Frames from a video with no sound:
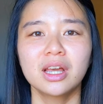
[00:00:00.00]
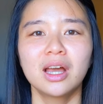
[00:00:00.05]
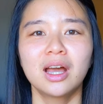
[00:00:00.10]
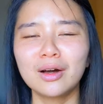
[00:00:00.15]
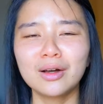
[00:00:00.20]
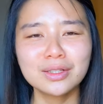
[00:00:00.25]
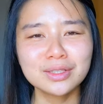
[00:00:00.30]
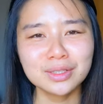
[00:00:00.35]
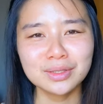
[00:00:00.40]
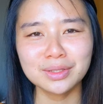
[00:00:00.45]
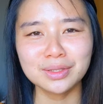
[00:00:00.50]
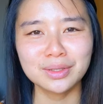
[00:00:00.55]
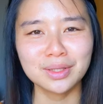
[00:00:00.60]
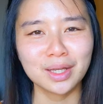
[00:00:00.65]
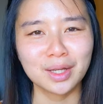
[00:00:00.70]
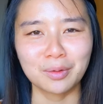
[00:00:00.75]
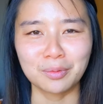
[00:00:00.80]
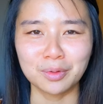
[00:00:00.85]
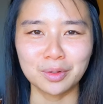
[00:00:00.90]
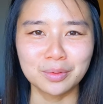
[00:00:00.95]
I'll also do
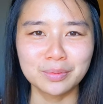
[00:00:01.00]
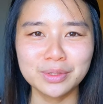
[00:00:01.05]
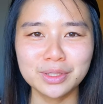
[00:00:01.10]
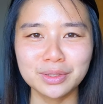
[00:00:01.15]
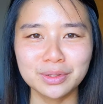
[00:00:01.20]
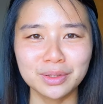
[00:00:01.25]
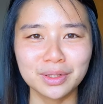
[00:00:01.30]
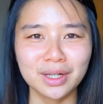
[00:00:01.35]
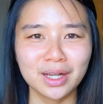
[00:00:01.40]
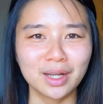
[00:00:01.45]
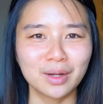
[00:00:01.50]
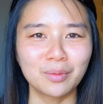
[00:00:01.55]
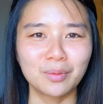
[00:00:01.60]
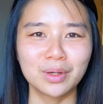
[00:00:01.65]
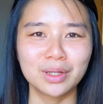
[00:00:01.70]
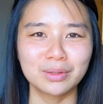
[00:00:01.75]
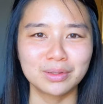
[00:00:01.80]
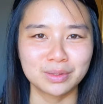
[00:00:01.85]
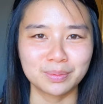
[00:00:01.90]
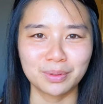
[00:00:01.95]
like a room tour and
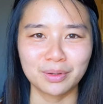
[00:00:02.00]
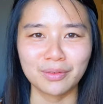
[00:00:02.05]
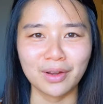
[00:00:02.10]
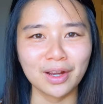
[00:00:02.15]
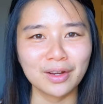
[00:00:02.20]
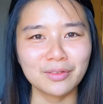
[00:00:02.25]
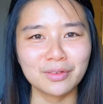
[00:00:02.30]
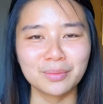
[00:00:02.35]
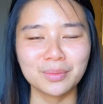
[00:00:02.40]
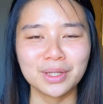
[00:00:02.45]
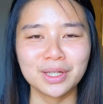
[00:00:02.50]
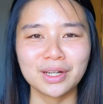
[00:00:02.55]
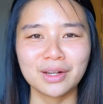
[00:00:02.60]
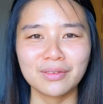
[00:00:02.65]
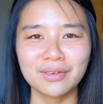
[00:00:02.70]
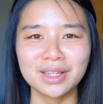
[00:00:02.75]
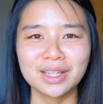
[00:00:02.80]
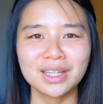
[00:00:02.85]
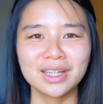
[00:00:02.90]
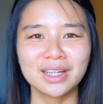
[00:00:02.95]
what was provided for me and
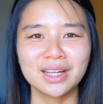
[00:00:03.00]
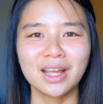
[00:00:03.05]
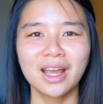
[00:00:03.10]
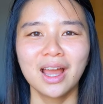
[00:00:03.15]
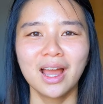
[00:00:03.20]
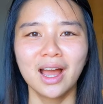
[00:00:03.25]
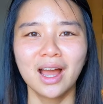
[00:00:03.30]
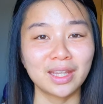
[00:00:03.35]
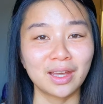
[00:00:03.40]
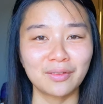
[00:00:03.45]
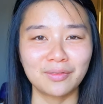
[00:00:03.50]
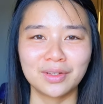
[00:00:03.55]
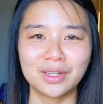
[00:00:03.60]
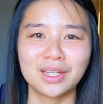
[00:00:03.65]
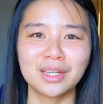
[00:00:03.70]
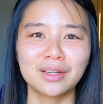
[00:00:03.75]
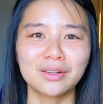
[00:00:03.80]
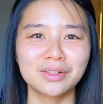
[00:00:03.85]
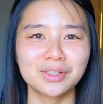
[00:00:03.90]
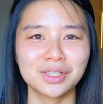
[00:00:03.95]
everything in that
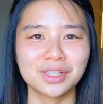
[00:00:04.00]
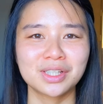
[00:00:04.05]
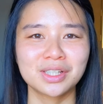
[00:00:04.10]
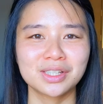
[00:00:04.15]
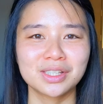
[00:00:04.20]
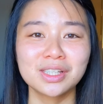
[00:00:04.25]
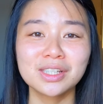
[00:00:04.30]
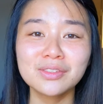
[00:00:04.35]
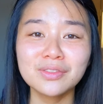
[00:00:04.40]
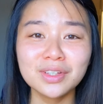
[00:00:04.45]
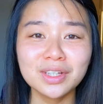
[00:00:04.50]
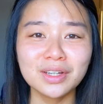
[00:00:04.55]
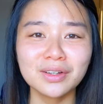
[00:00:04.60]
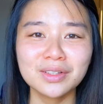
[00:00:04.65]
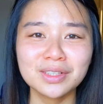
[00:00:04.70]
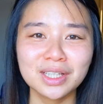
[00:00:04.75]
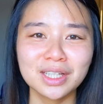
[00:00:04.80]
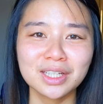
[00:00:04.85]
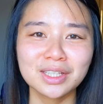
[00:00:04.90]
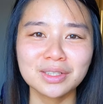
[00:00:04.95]
video, just because this video
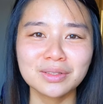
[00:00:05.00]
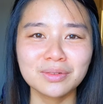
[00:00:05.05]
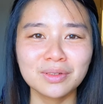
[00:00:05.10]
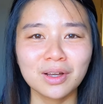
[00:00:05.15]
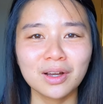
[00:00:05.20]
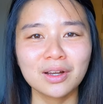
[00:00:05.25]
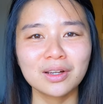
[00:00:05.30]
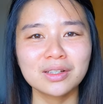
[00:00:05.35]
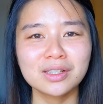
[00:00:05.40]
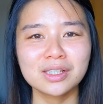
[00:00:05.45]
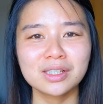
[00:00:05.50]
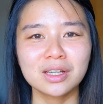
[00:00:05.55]
is getting too long.